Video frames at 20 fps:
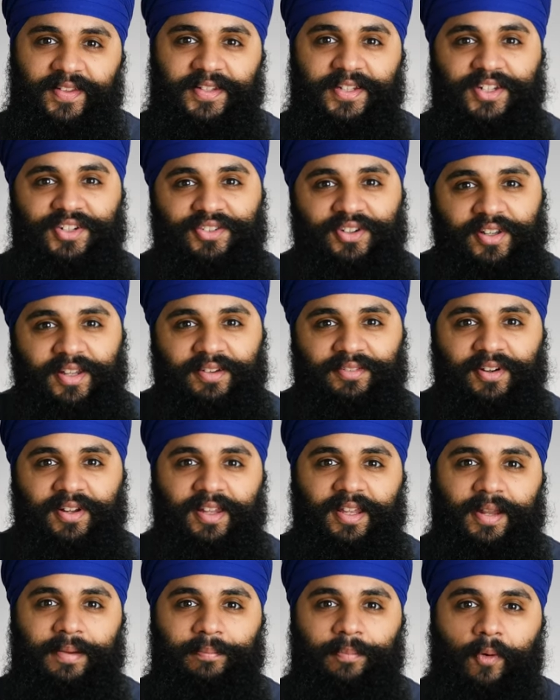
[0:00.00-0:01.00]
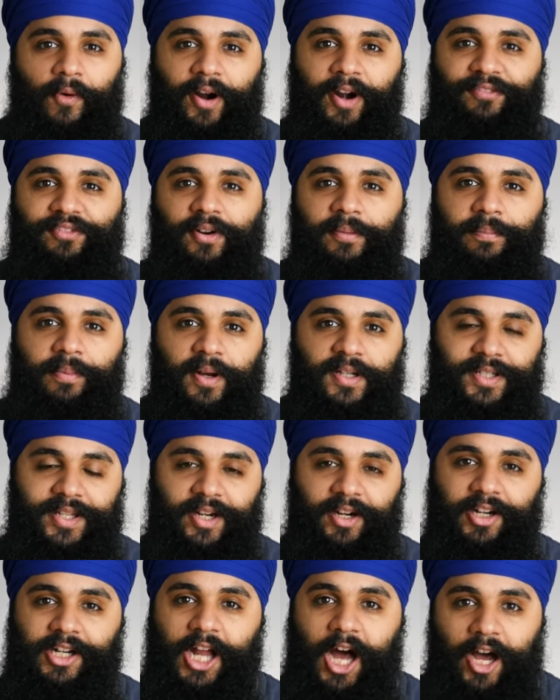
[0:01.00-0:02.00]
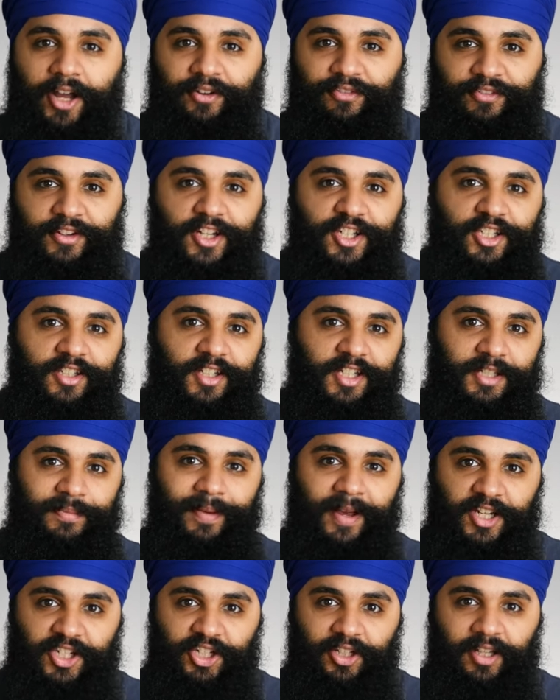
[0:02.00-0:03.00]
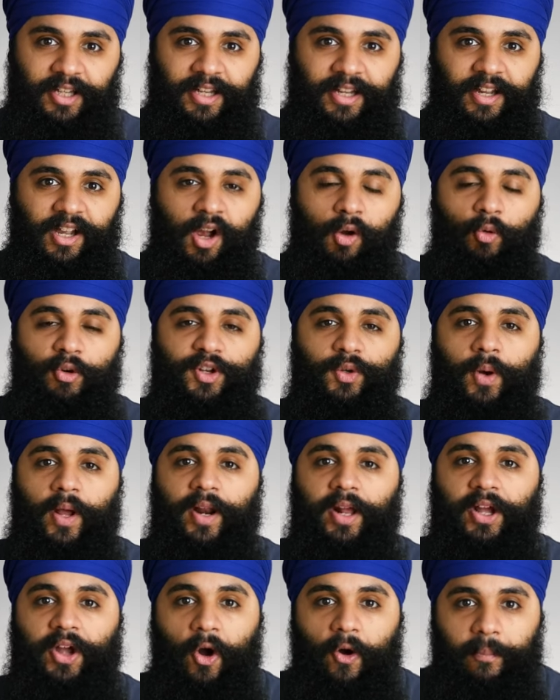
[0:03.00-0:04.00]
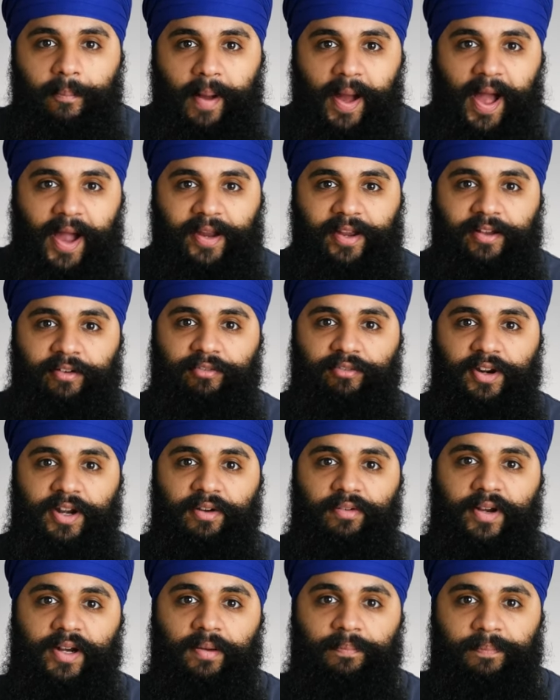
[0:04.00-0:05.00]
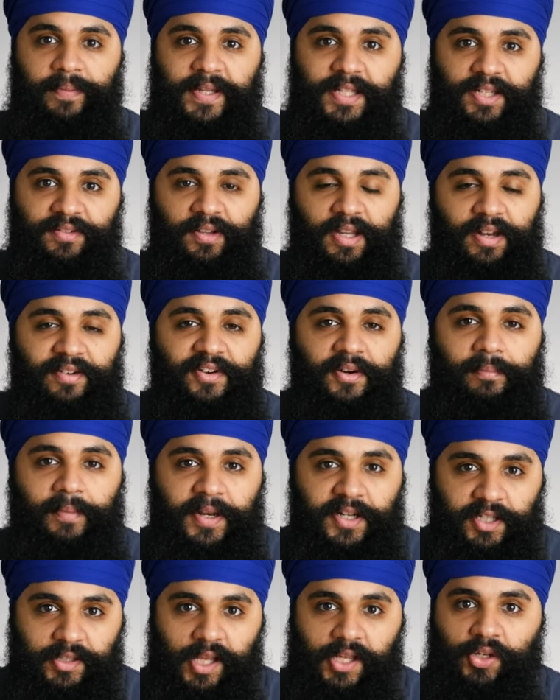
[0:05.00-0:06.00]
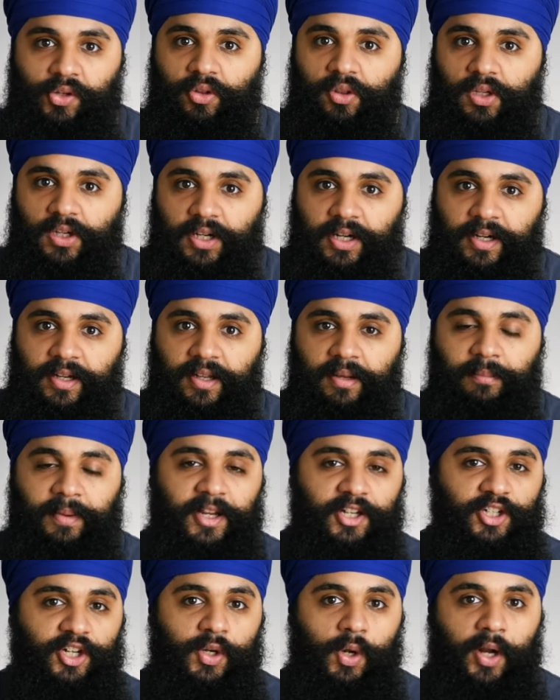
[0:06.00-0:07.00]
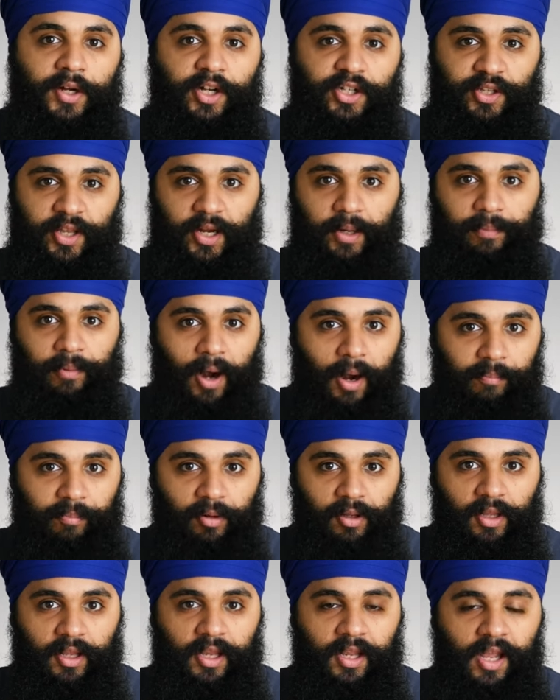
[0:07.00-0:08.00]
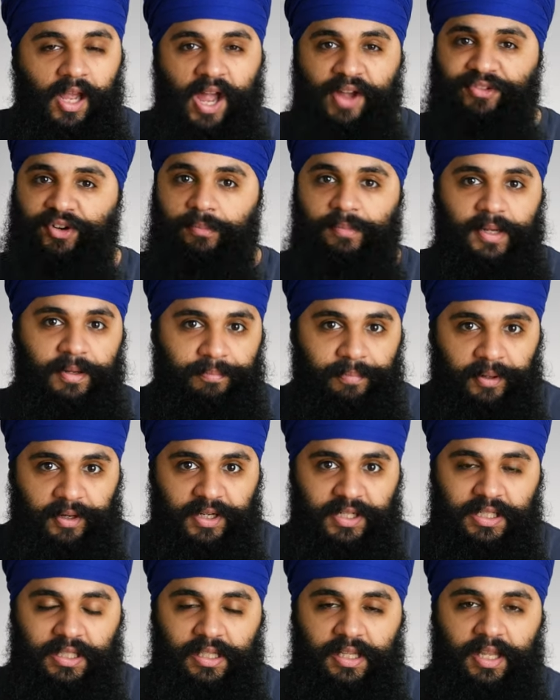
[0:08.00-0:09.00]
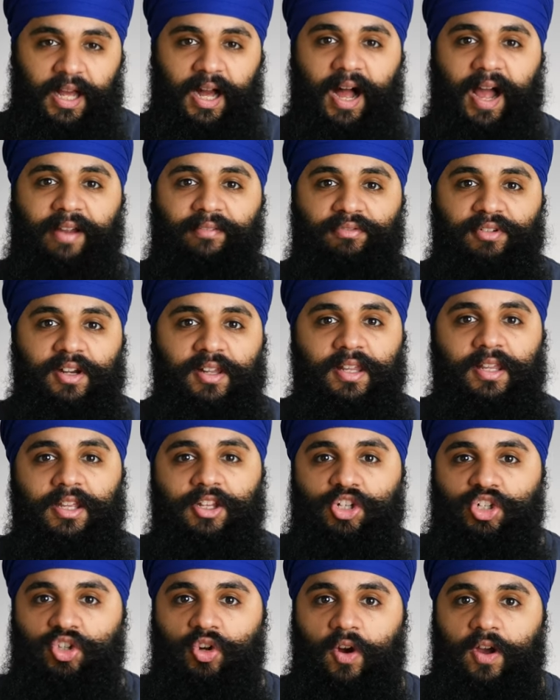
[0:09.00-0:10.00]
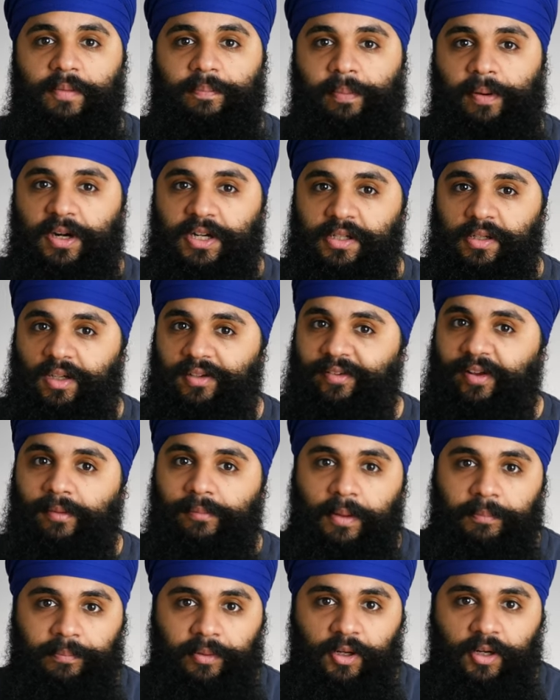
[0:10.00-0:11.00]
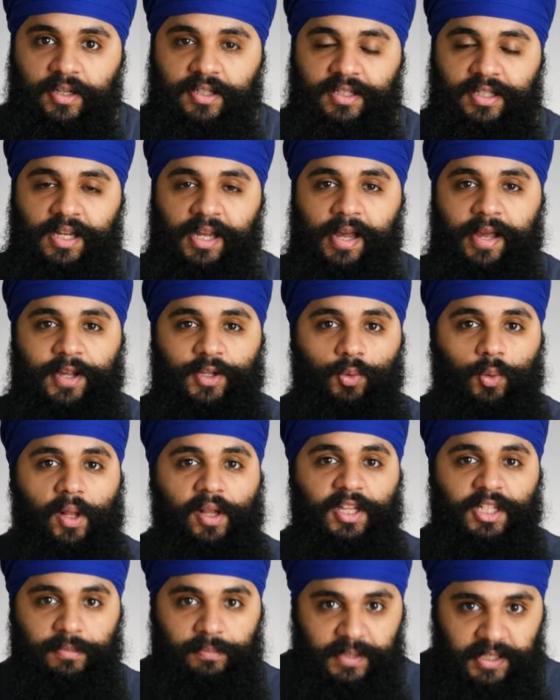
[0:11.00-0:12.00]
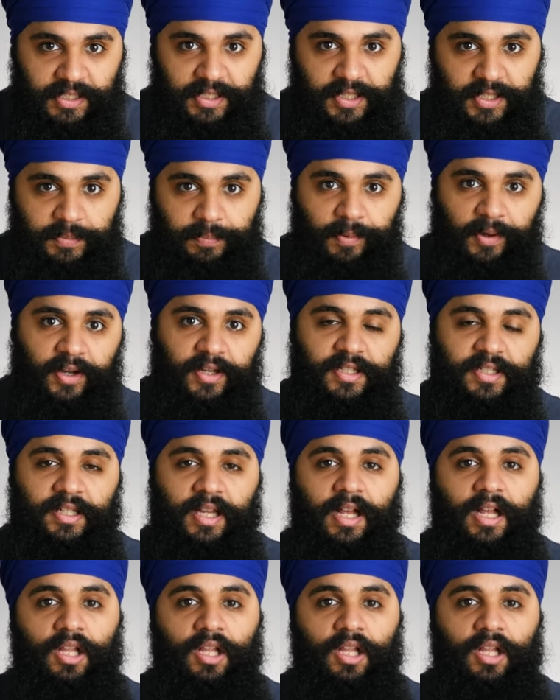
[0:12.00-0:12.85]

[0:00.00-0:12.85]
This is really, really important for books that are nonfiction, especially when you want to go back and reread a piece of information that you learned and make sure you understand it properly. For me personally, I really enjoy personal development books as well as business books.